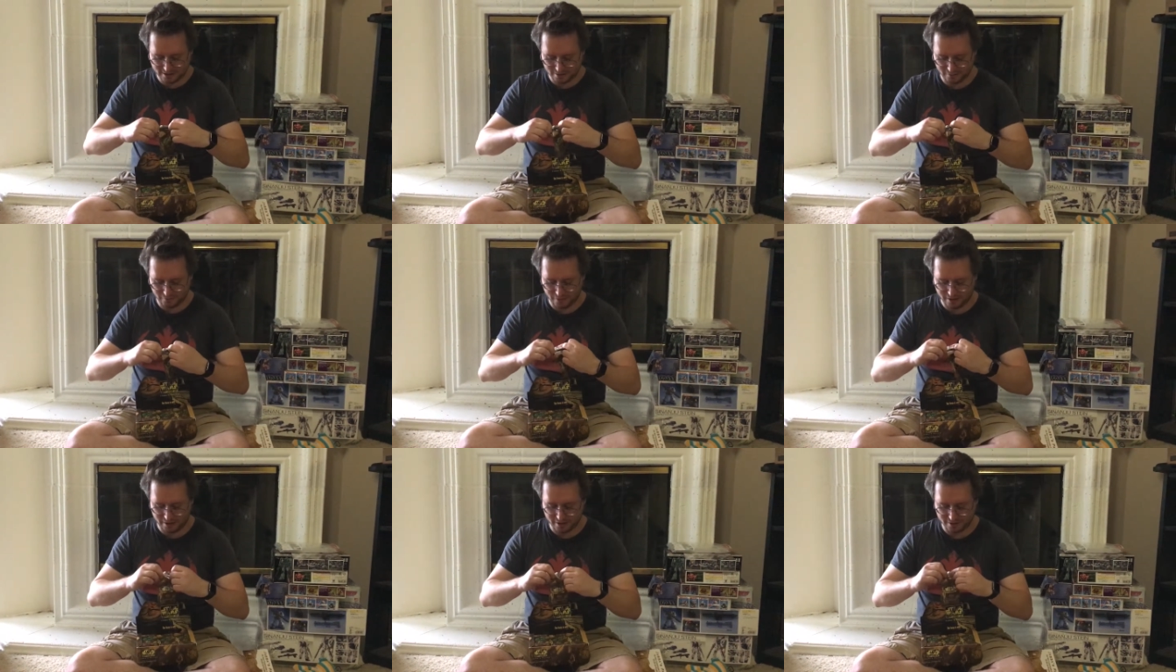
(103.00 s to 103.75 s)
little
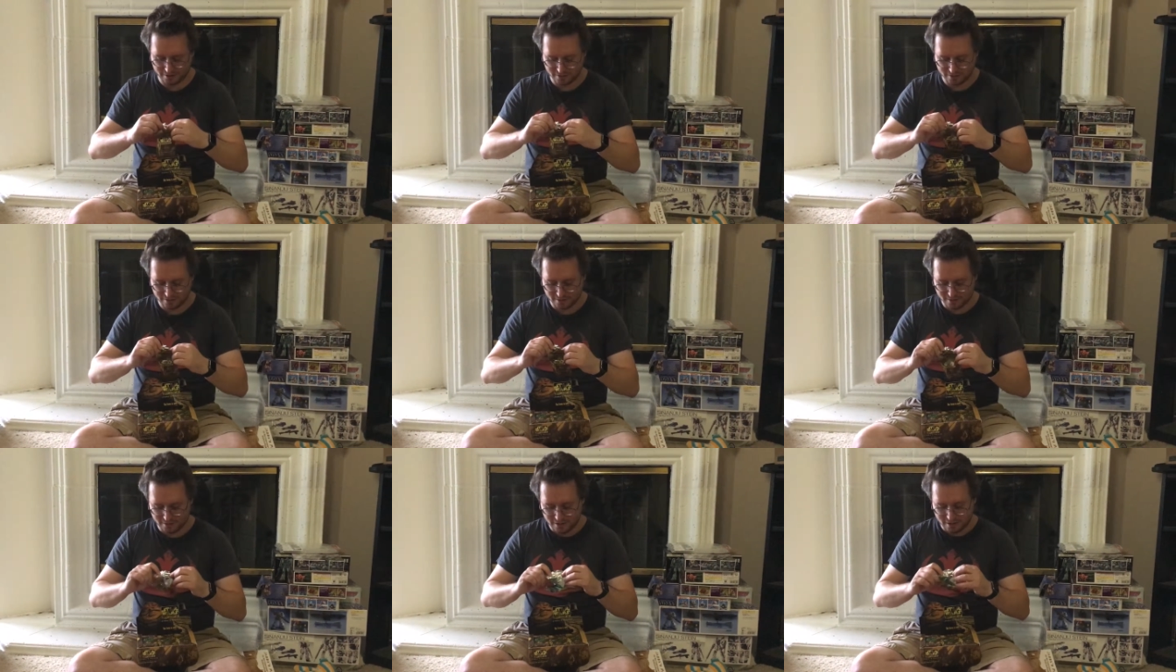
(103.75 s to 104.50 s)
feeling.
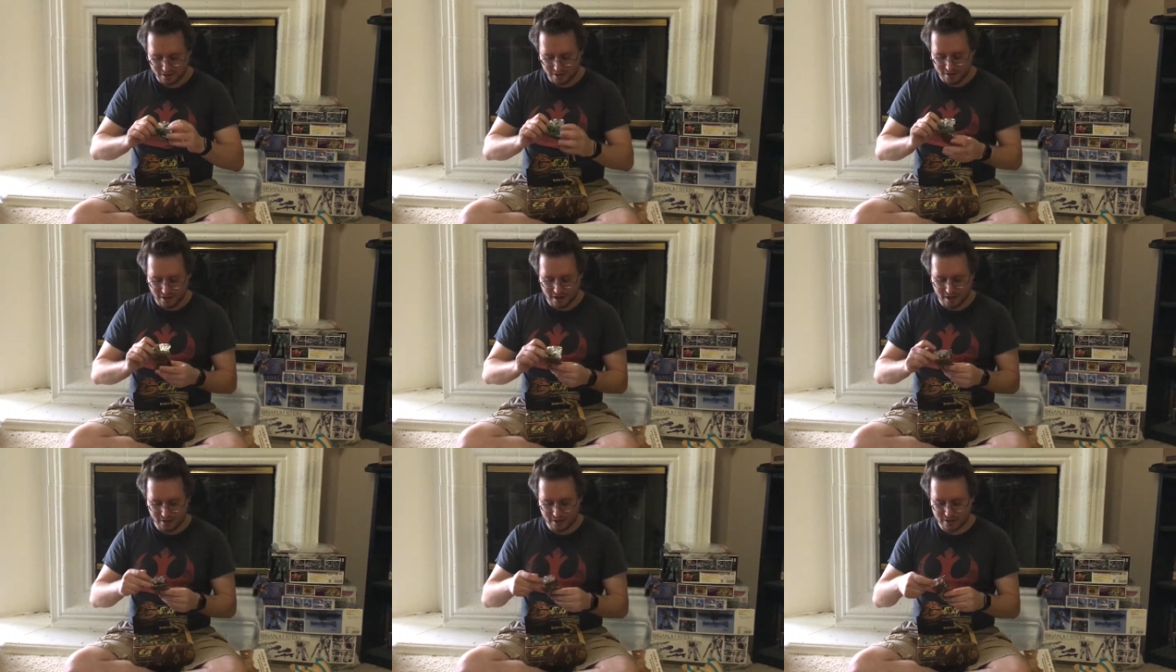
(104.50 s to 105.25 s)

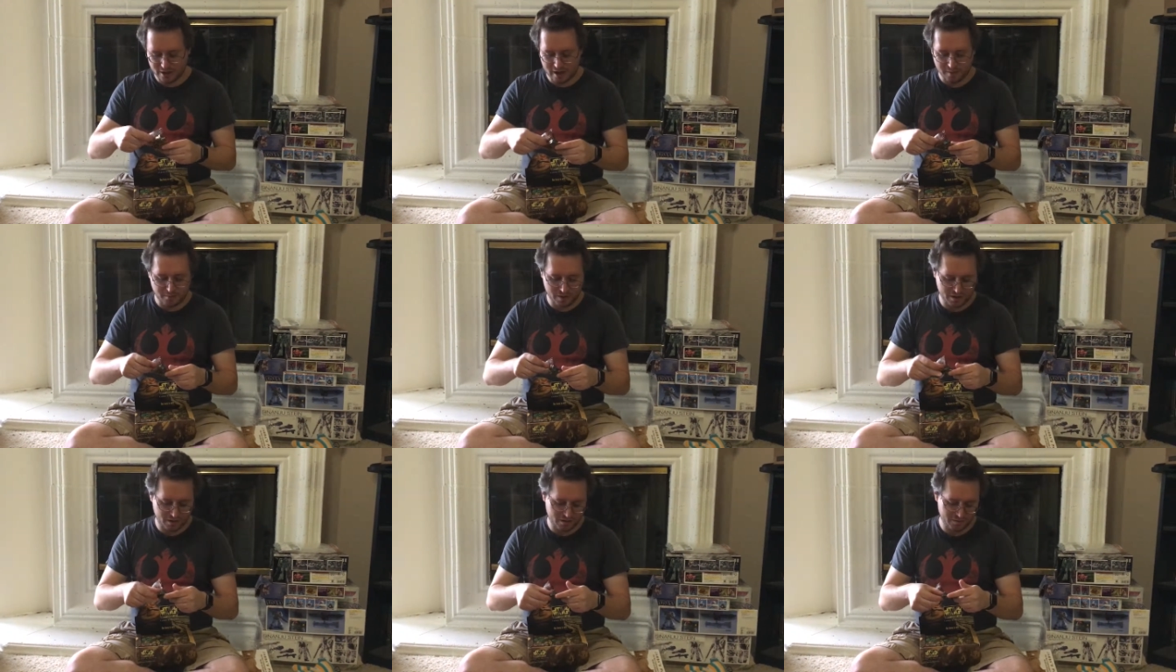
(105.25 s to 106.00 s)
These came
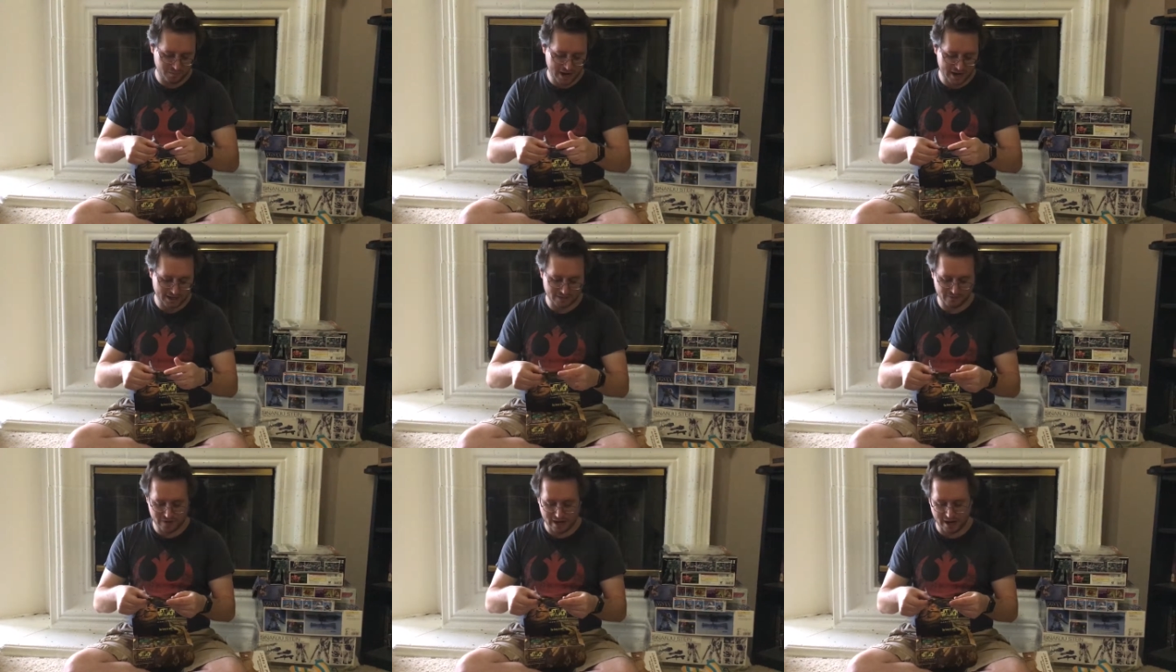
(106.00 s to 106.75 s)
in packs
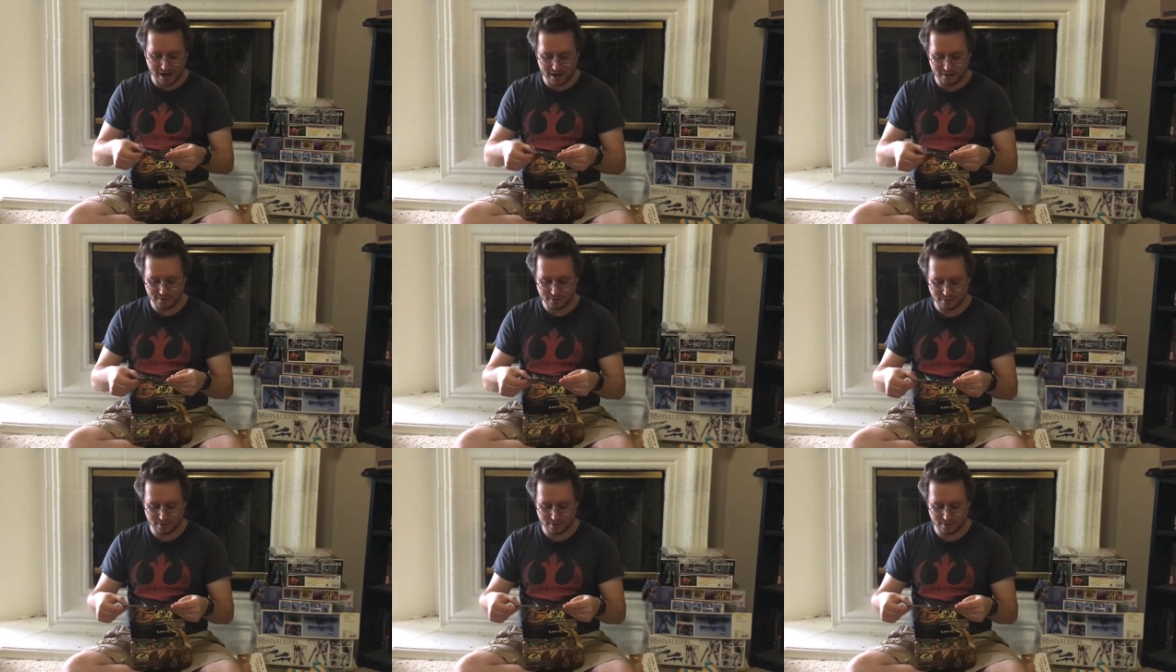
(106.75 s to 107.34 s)
of 9.